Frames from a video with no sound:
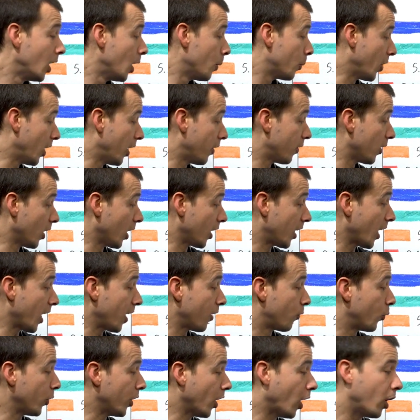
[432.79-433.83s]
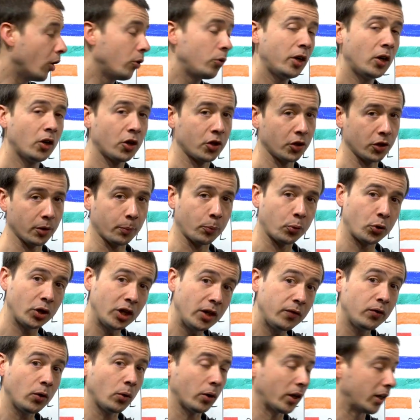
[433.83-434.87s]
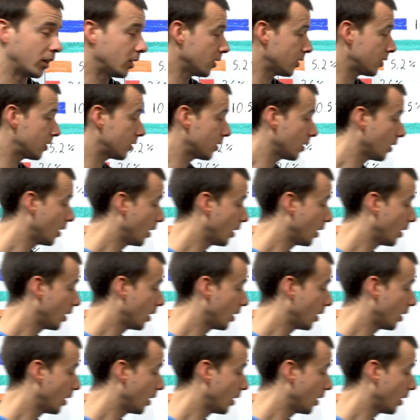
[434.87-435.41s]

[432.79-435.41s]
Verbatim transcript: But again, if we only look at the preview links,